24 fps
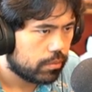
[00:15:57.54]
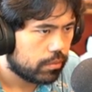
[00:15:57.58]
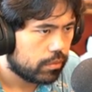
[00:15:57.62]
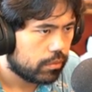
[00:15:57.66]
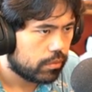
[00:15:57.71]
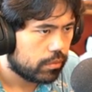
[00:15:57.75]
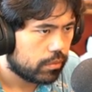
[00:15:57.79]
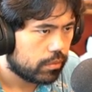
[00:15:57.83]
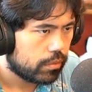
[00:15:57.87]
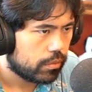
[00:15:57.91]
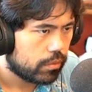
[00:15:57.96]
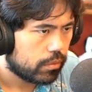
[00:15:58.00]

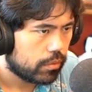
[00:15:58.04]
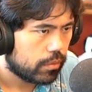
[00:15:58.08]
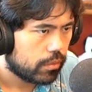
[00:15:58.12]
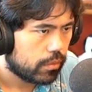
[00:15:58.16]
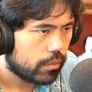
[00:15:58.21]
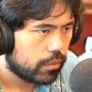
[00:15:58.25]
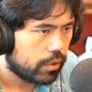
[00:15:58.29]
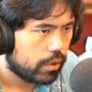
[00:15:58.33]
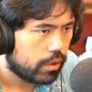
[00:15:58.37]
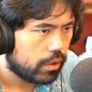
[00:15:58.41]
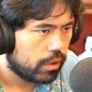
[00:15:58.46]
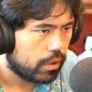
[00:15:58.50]

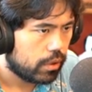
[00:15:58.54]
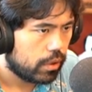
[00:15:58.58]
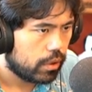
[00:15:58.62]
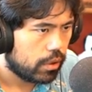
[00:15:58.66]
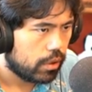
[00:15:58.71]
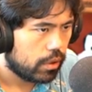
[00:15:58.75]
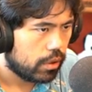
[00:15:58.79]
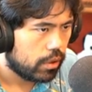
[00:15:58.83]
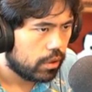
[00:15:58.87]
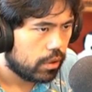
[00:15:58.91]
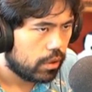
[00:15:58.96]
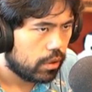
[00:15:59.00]

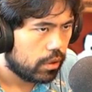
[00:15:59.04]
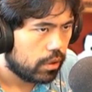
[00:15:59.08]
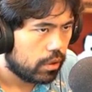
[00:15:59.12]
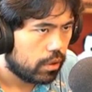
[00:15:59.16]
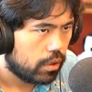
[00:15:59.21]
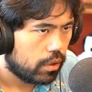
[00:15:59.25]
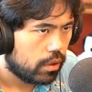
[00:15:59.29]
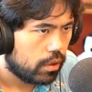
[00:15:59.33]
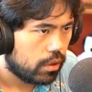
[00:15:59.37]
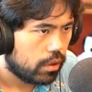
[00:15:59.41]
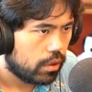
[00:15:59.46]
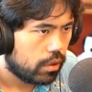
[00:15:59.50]

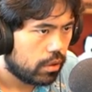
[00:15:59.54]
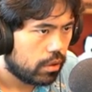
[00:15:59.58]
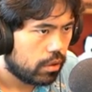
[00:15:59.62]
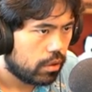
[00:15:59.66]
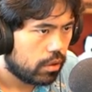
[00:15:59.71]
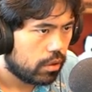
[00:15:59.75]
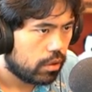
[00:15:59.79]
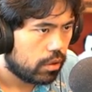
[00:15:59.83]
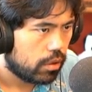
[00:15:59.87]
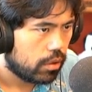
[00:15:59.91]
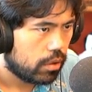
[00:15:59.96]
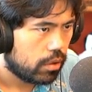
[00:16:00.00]

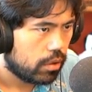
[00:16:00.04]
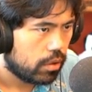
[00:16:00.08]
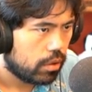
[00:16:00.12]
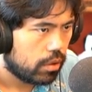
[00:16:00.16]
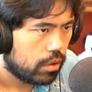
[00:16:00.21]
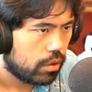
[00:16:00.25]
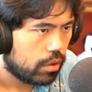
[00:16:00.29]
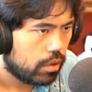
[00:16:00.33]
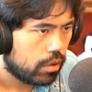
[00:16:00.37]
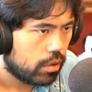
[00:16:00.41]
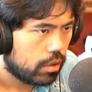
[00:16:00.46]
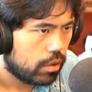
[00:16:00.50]

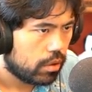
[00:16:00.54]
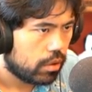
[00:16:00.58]
No one is speaking in this clip.